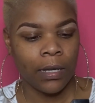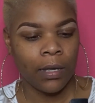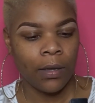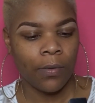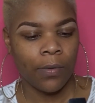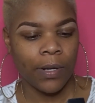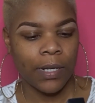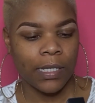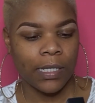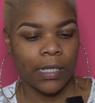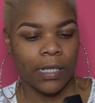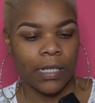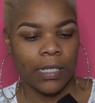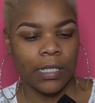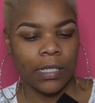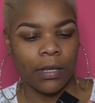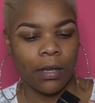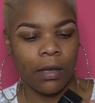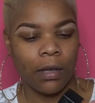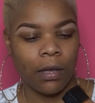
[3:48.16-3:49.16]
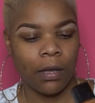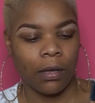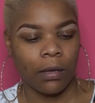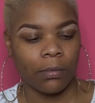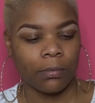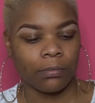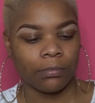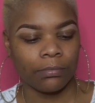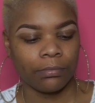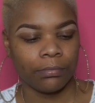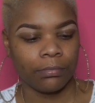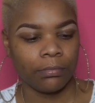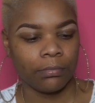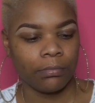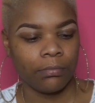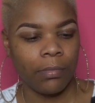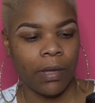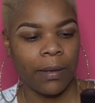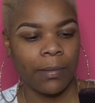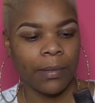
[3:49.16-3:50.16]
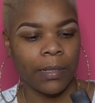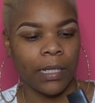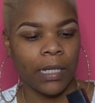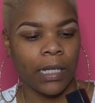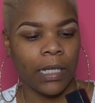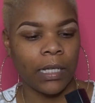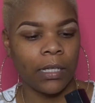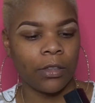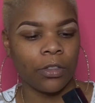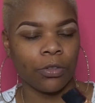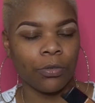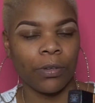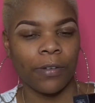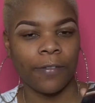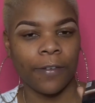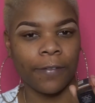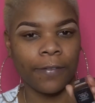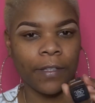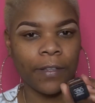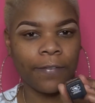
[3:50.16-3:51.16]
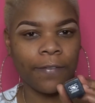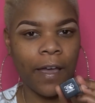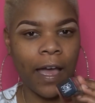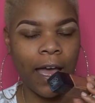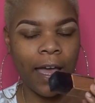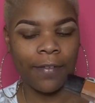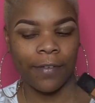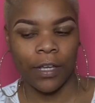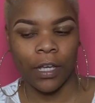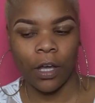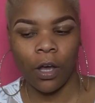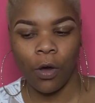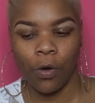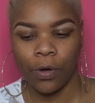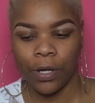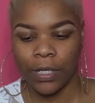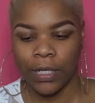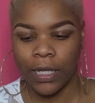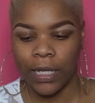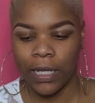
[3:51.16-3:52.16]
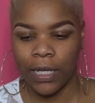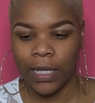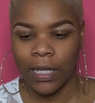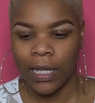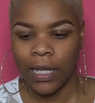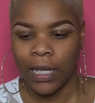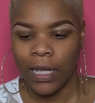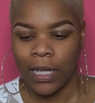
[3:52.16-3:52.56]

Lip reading: what is this, Maybelline 355 in coconut,